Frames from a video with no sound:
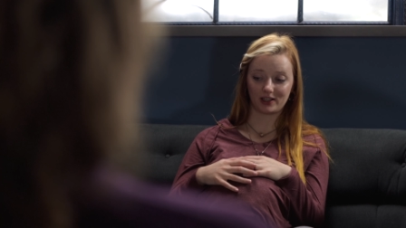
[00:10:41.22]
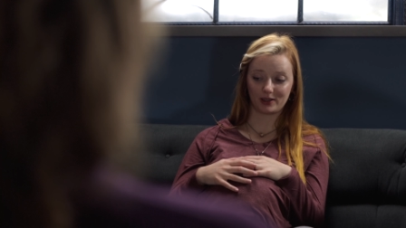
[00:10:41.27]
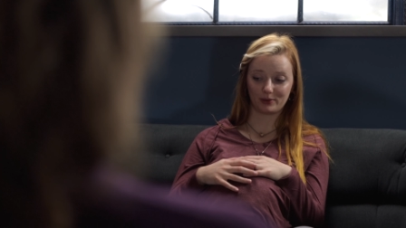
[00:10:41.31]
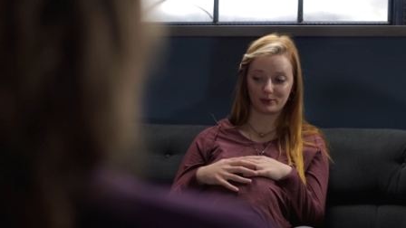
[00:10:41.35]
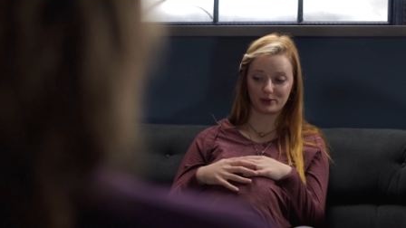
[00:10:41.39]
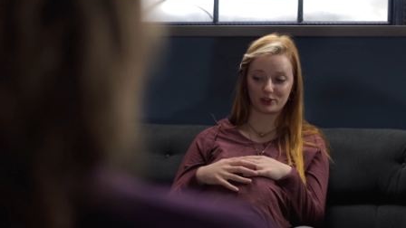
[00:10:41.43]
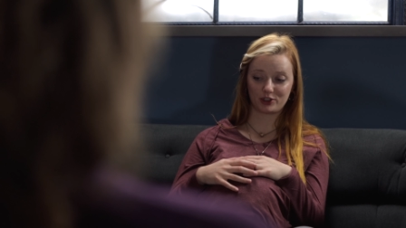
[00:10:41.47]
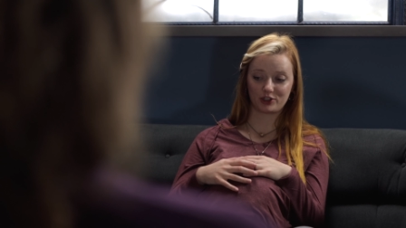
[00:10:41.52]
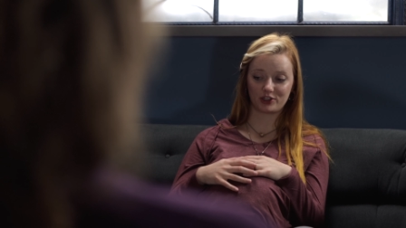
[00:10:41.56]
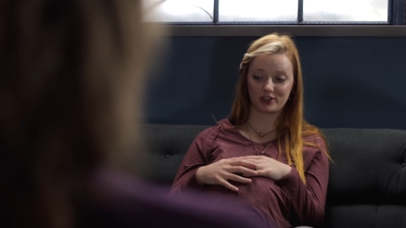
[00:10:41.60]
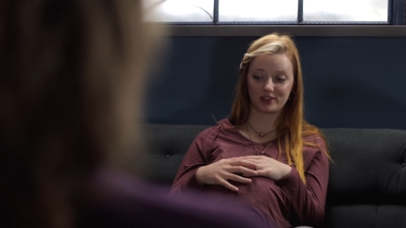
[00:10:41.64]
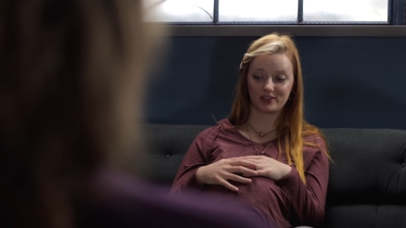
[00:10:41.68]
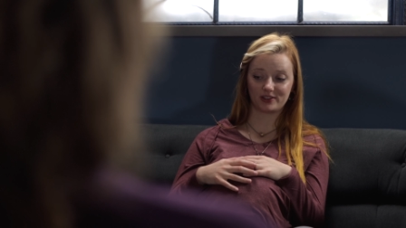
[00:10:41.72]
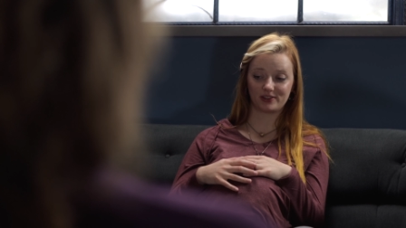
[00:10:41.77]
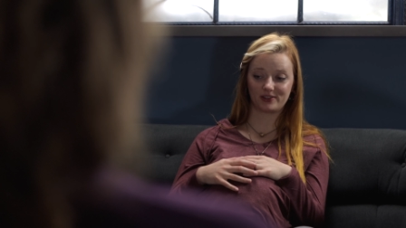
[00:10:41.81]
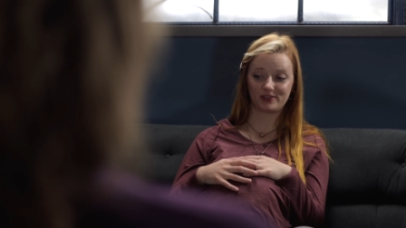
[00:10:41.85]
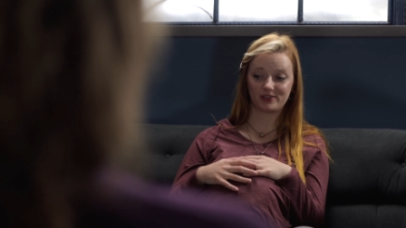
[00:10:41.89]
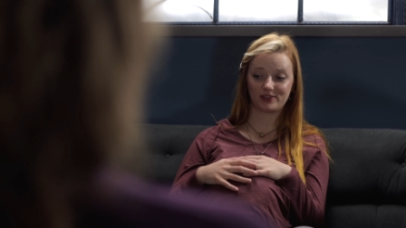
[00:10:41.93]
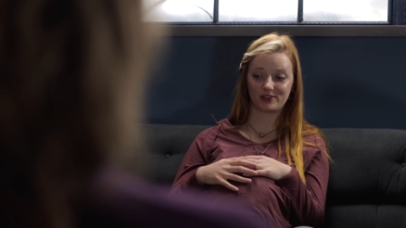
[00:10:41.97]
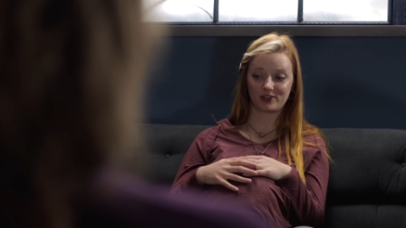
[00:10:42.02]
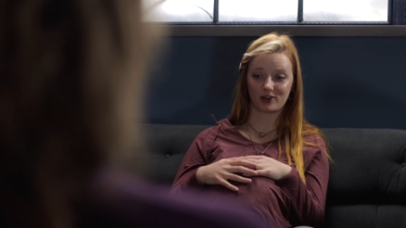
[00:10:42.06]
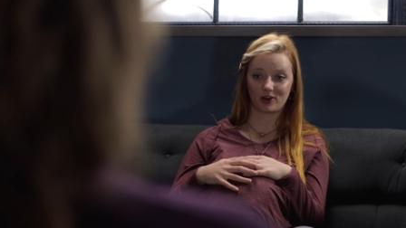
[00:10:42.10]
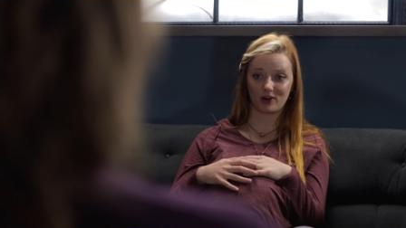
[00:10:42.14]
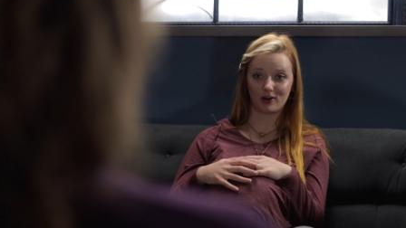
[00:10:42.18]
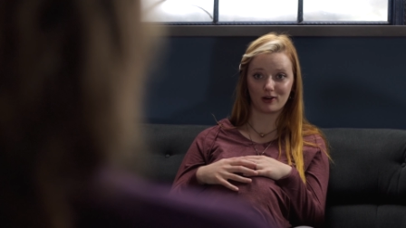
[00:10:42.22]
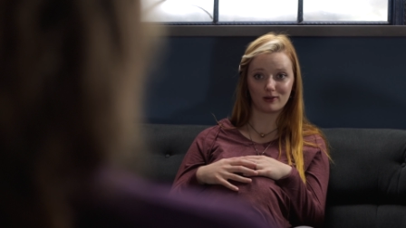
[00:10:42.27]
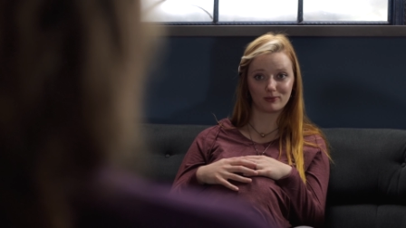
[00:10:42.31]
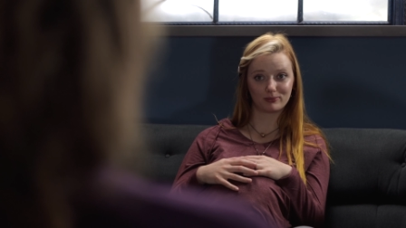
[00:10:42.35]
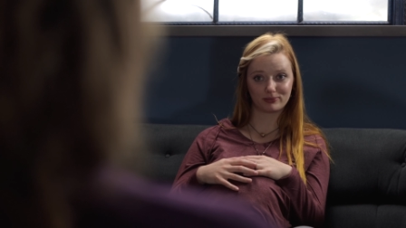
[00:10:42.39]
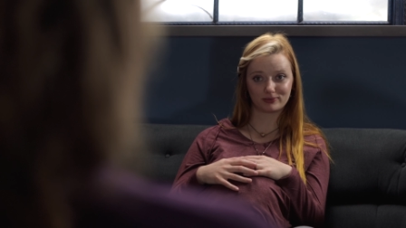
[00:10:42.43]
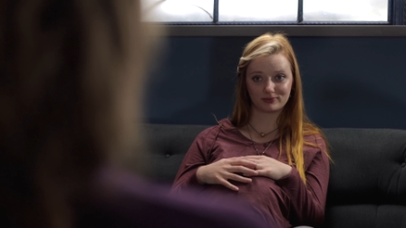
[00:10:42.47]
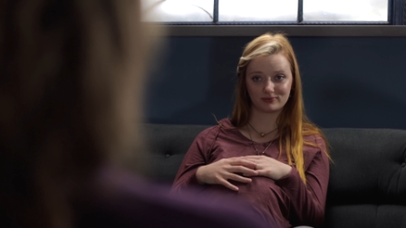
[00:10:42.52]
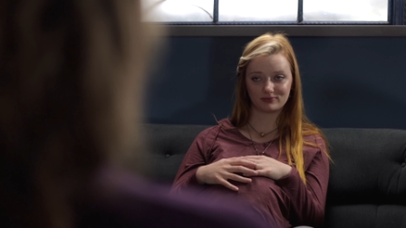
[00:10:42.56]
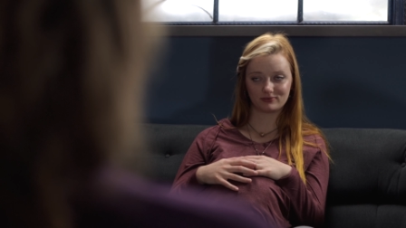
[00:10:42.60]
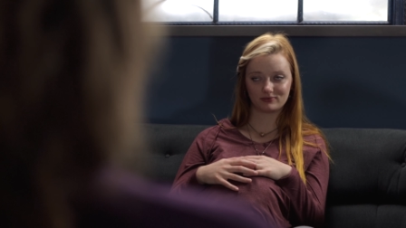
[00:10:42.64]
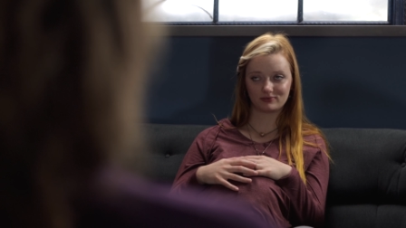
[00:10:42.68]
I wish she'd stop.
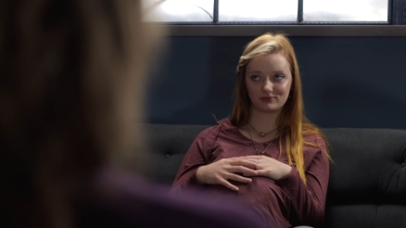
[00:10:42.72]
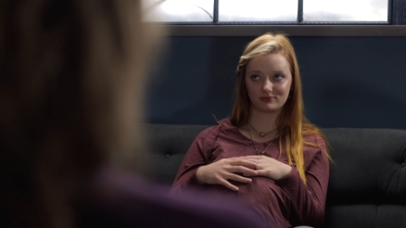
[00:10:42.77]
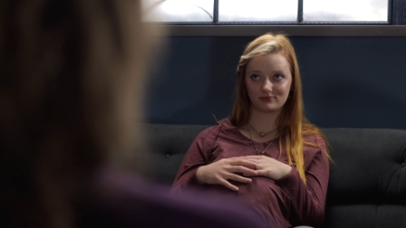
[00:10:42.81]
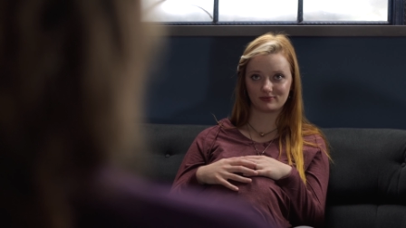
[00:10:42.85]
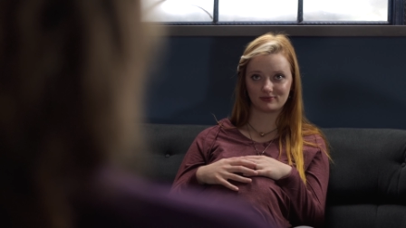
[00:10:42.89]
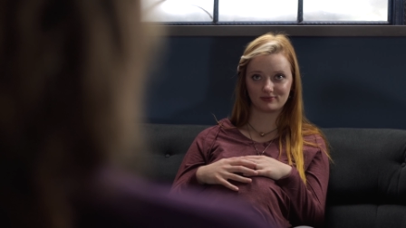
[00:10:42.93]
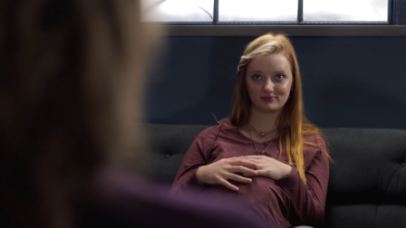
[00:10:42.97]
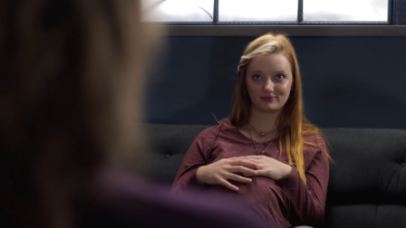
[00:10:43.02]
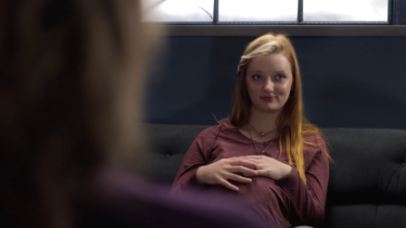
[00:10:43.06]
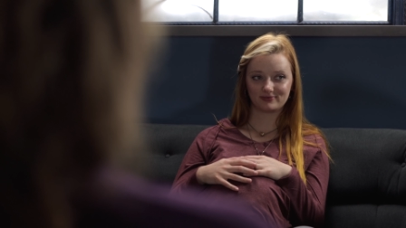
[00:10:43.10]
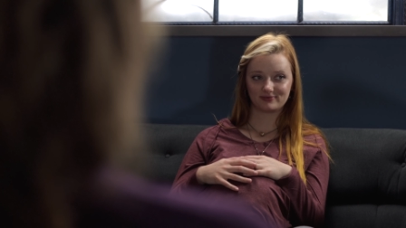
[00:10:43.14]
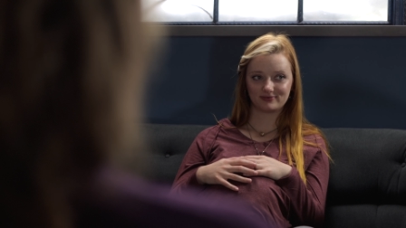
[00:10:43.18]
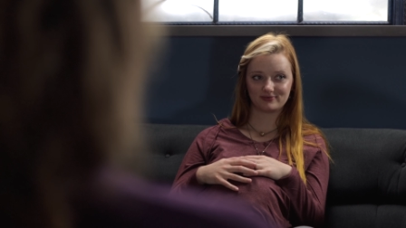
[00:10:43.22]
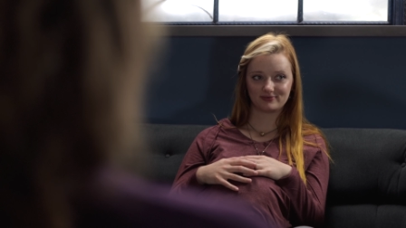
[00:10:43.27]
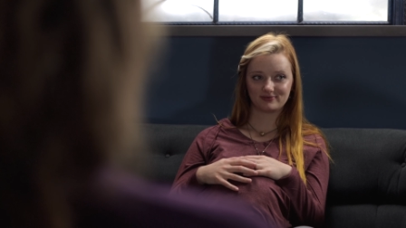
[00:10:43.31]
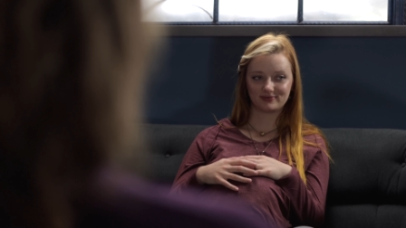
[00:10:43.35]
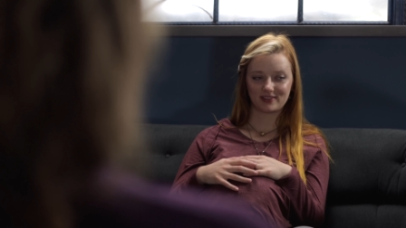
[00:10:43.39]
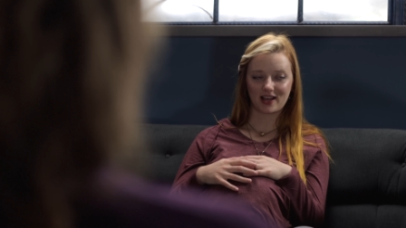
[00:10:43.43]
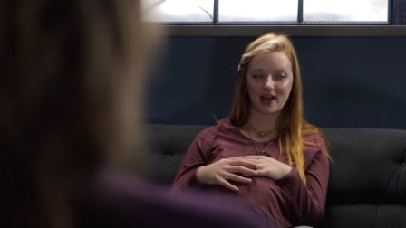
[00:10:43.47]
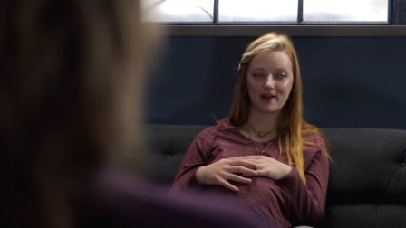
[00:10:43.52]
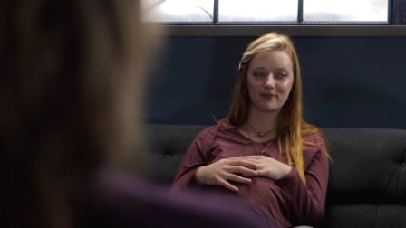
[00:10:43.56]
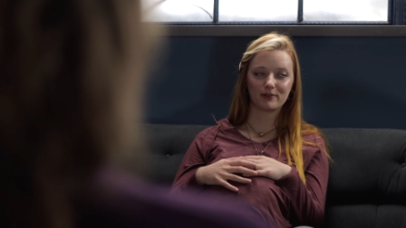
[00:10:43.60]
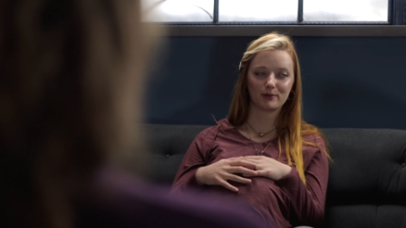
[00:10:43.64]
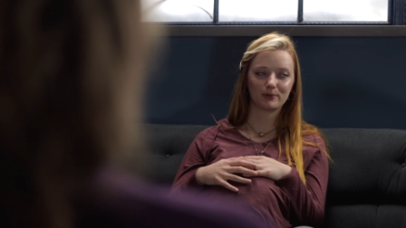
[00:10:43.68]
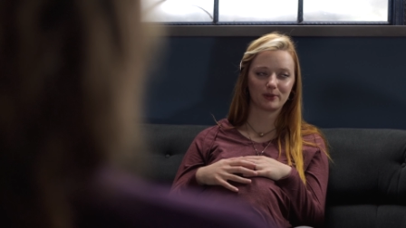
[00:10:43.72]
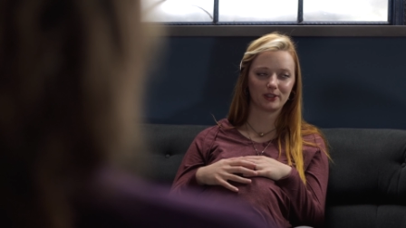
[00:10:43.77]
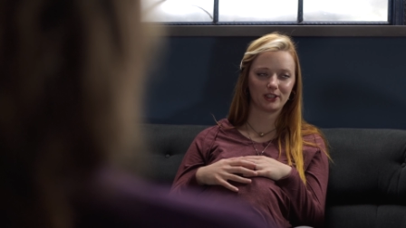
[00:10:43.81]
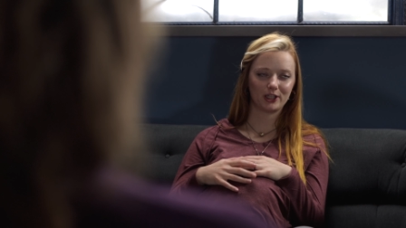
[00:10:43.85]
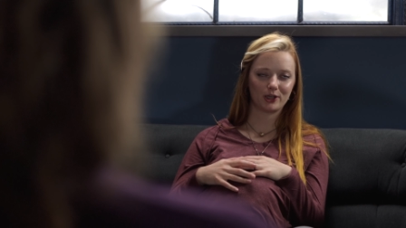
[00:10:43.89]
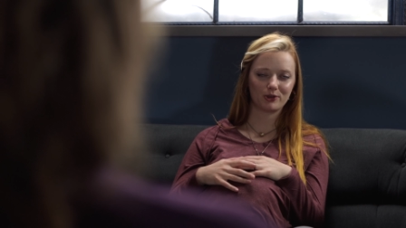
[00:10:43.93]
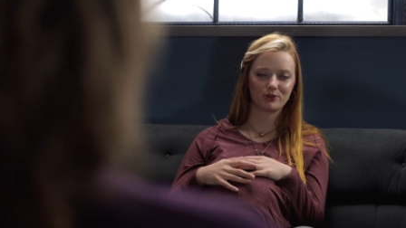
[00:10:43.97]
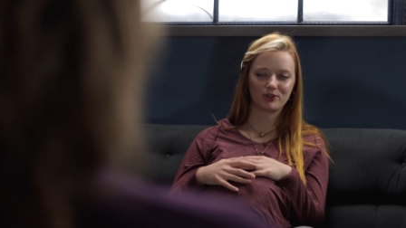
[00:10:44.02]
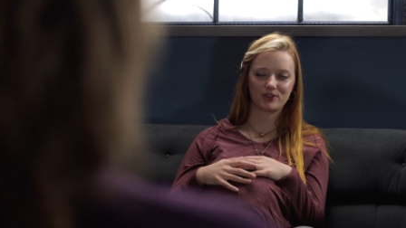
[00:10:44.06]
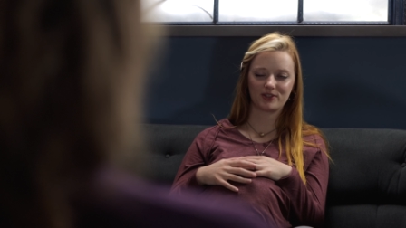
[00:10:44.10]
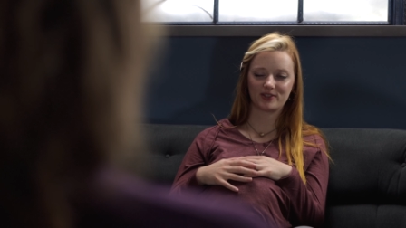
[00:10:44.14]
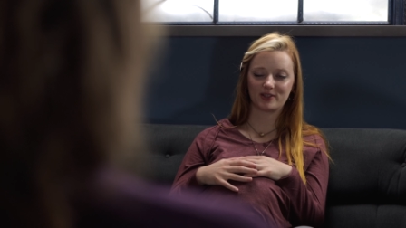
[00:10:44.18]
Everyone
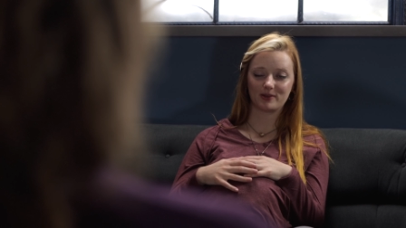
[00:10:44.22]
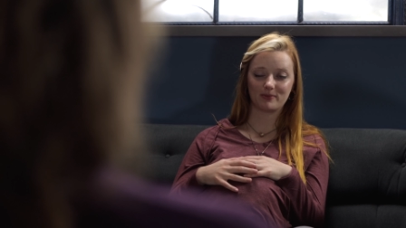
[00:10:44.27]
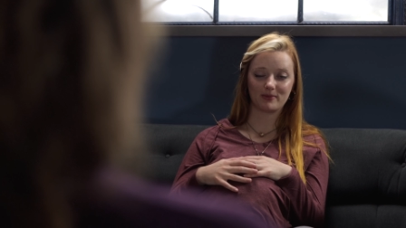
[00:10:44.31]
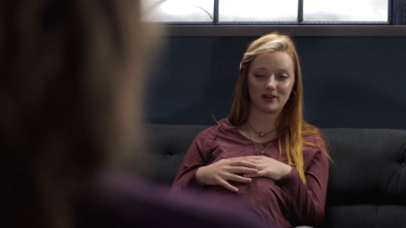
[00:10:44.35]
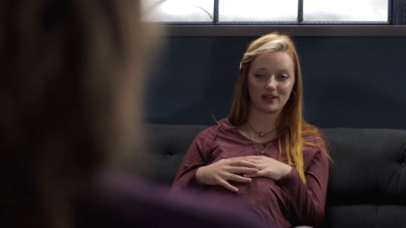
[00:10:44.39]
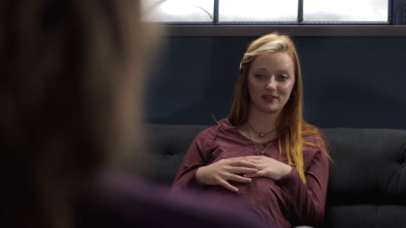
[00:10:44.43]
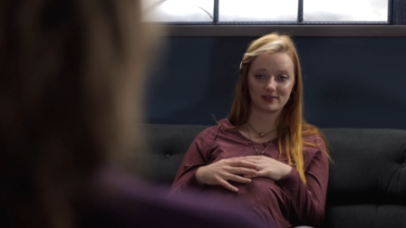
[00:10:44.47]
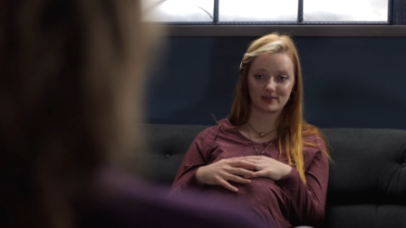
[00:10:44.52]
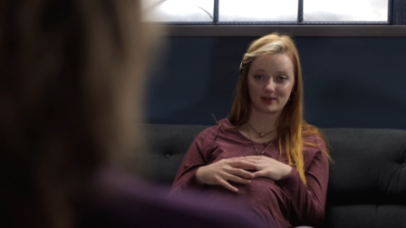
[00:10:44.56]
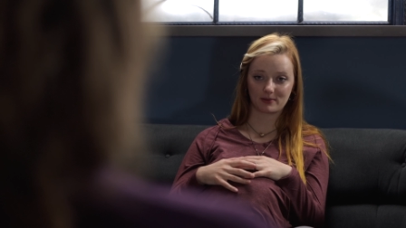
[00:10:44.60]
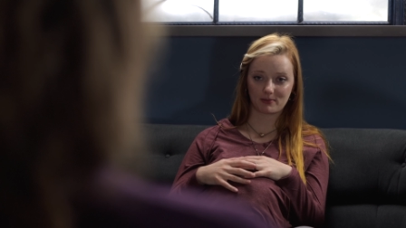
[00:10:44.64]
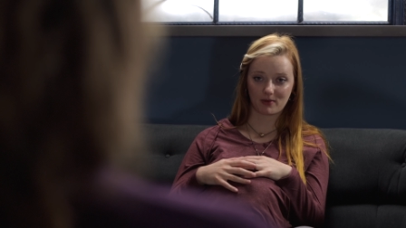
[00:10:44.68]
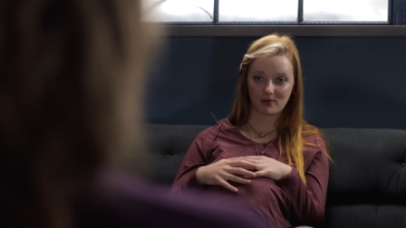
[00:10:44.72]
knows she's an amazing